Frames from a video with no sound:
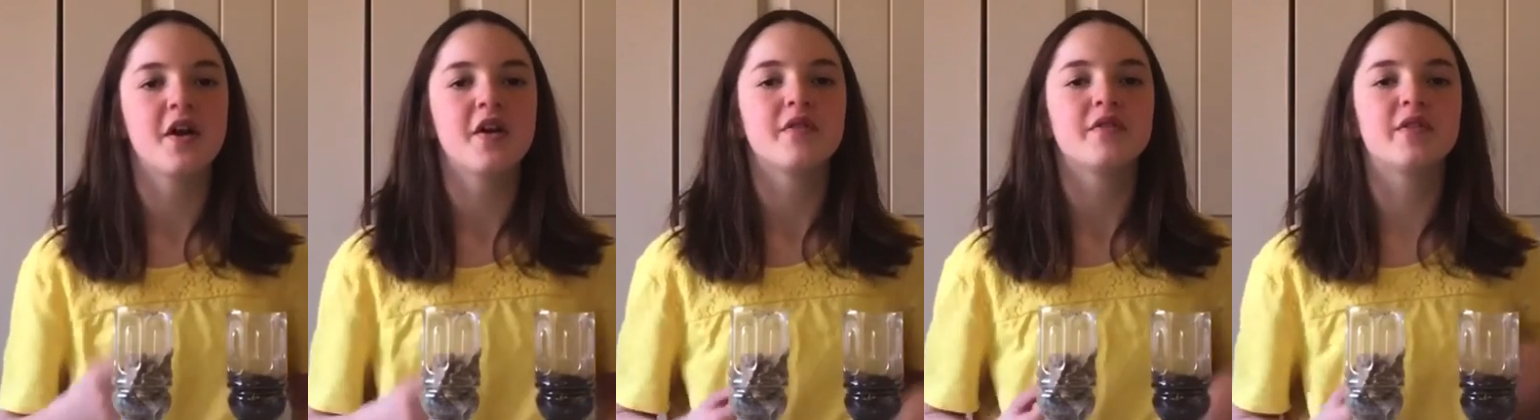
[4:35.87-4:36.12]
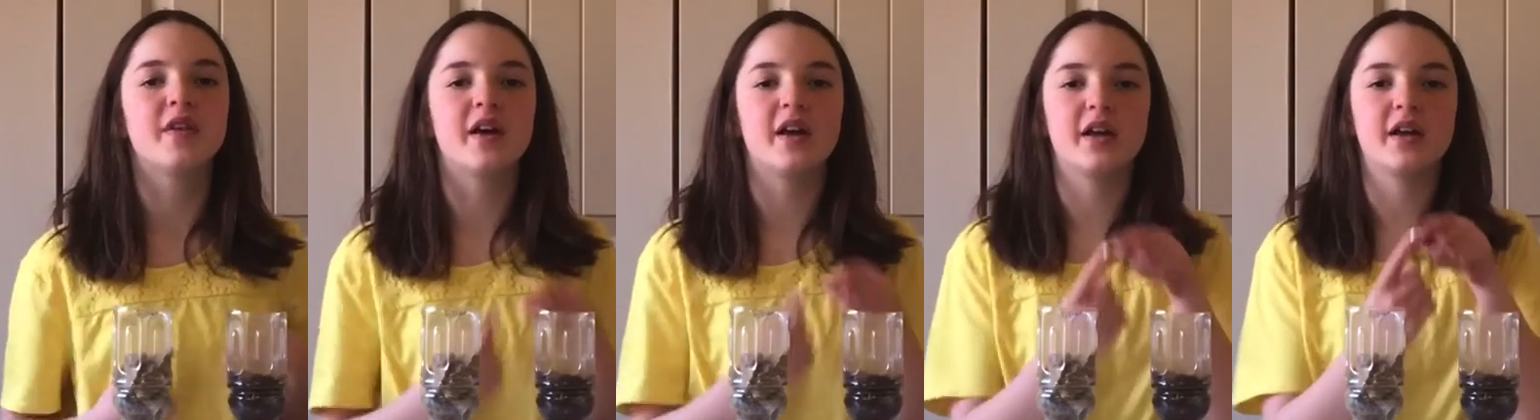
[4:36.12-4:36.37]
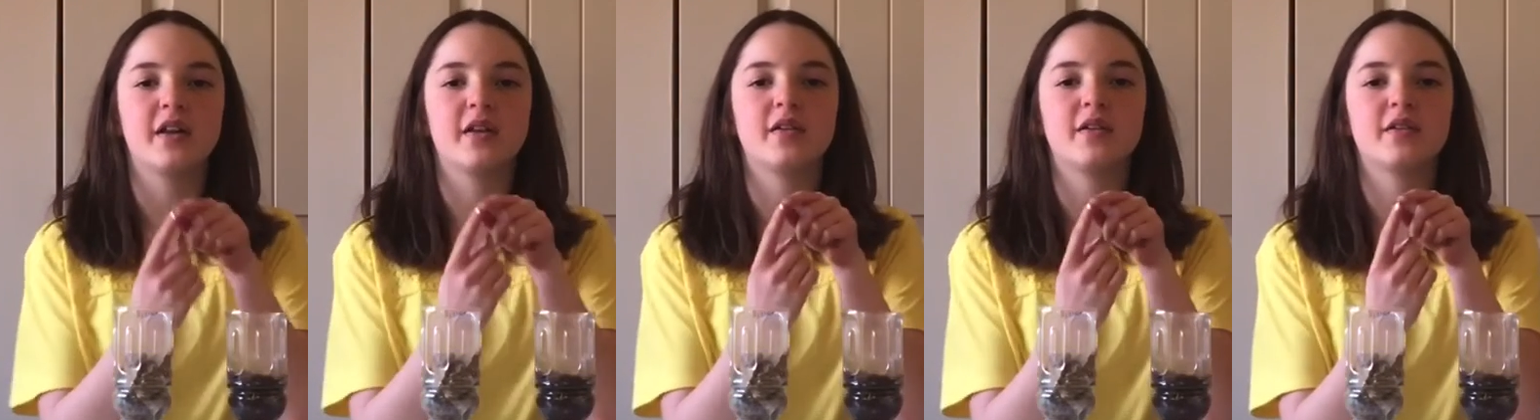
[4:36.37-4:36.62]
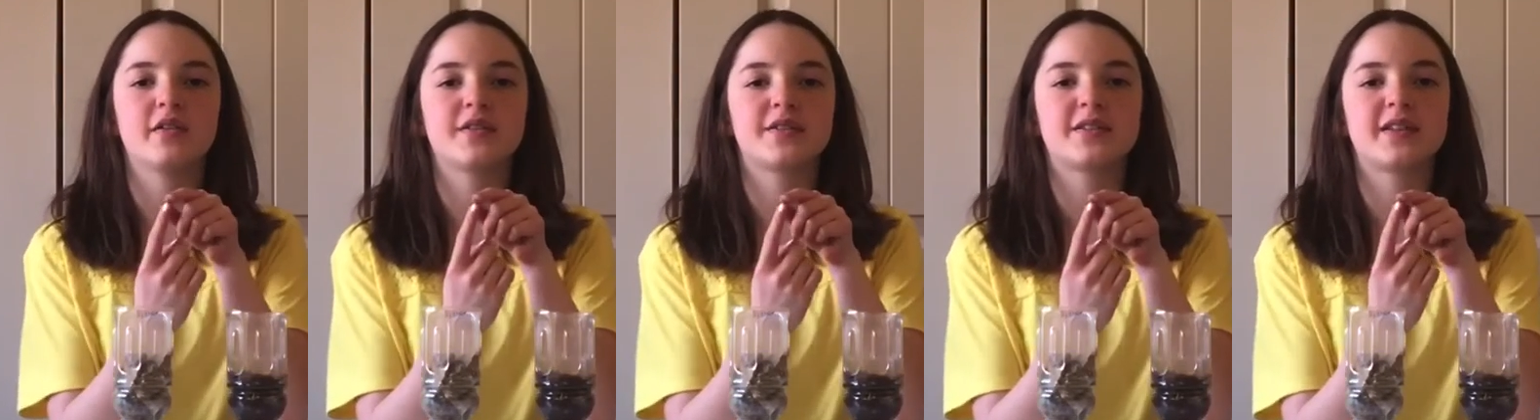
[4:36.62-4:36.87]
the
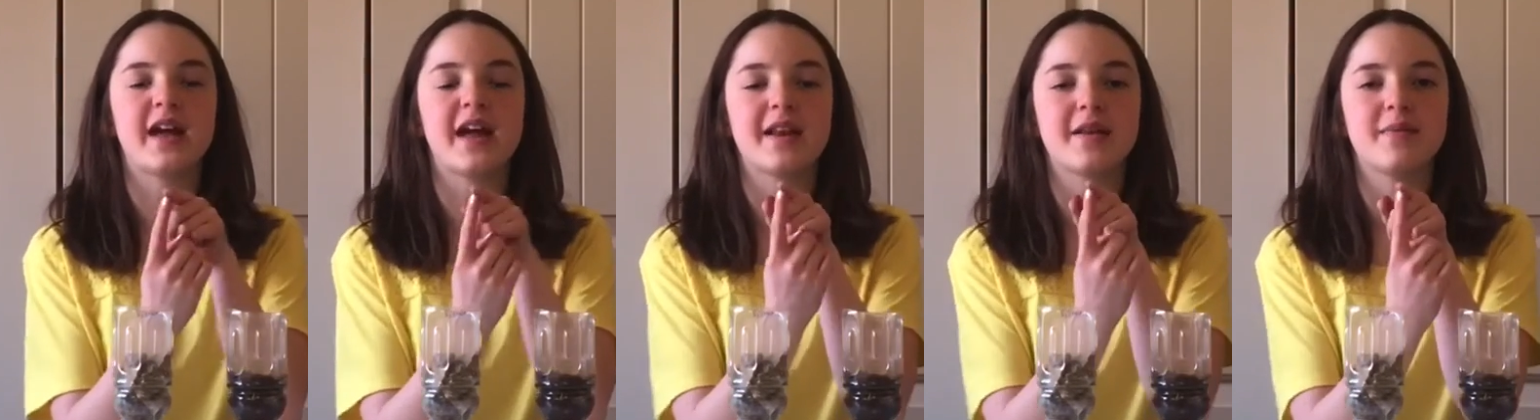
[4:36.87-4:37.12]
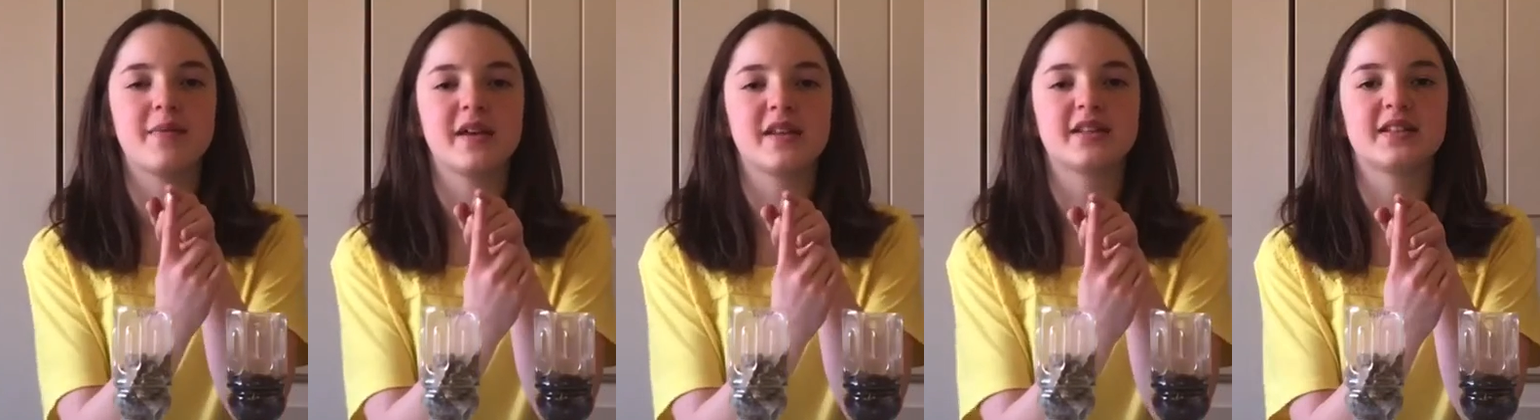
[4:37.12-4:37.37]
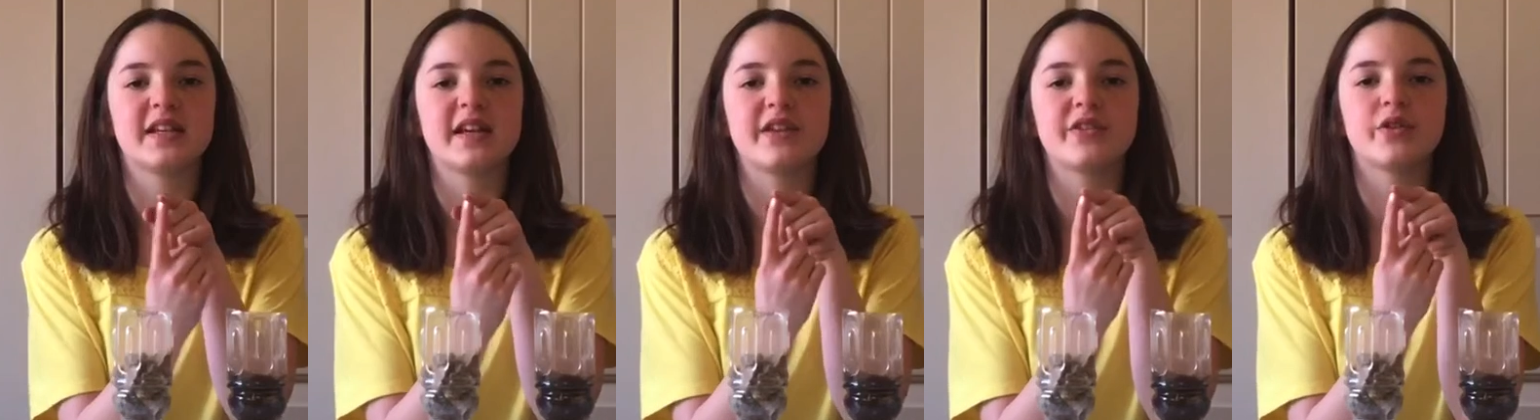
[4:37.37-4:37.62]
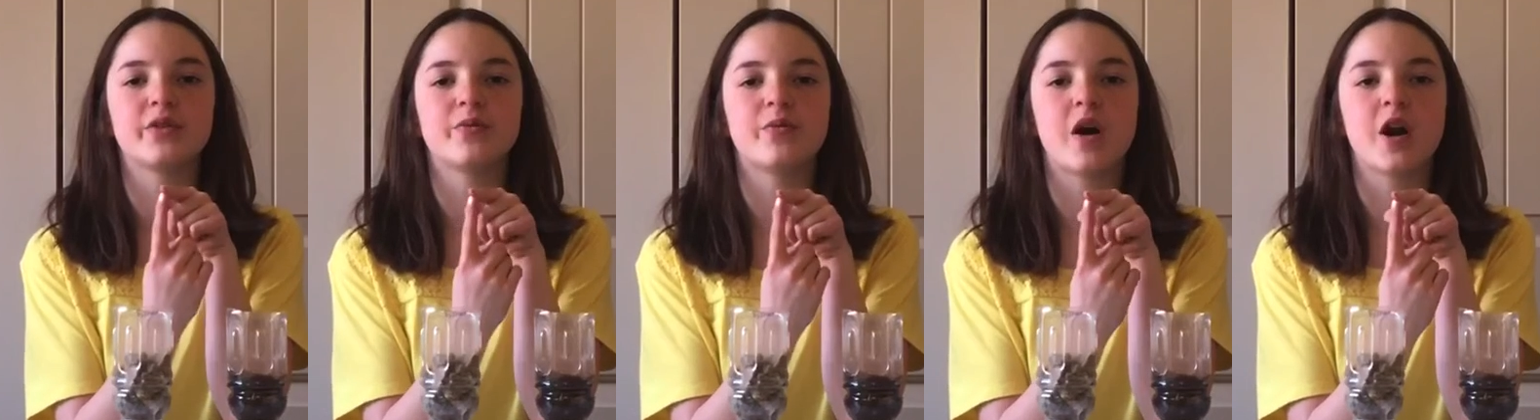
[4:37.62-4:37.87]
sediments in
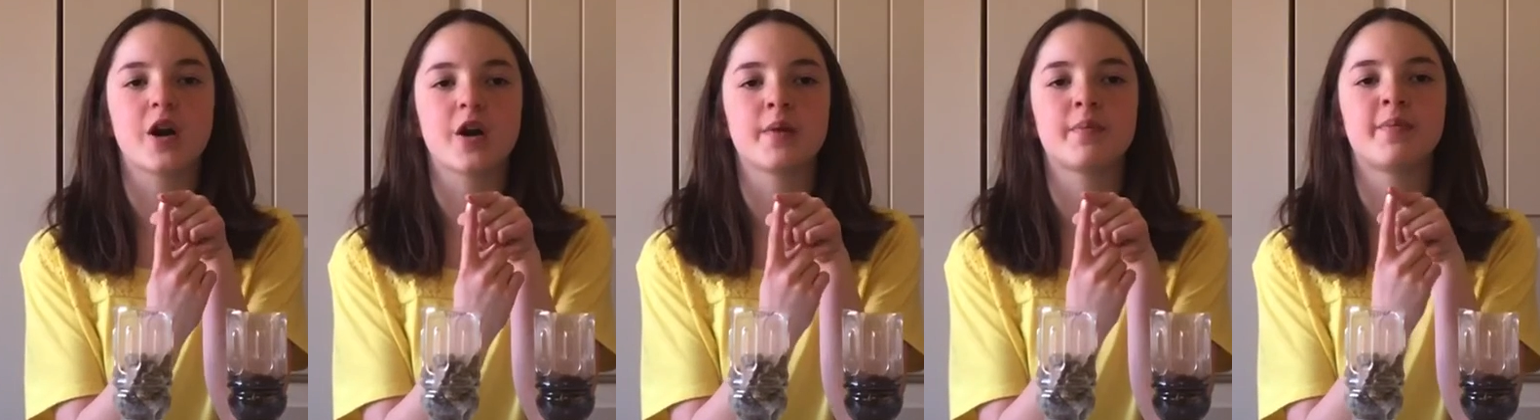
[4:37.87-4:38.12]
the water